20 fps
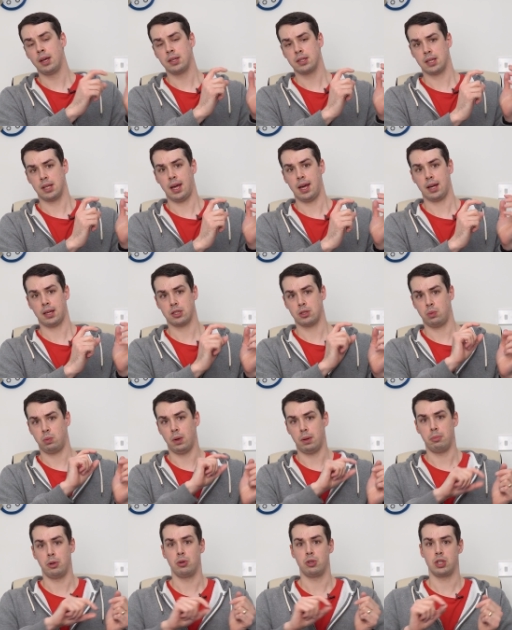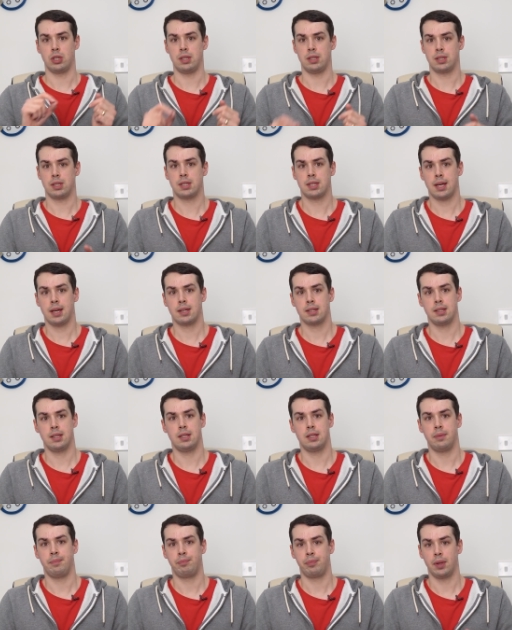Select when motion is
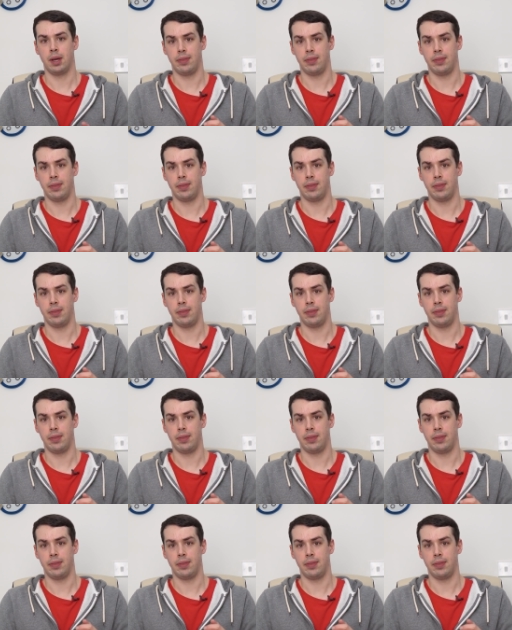detected,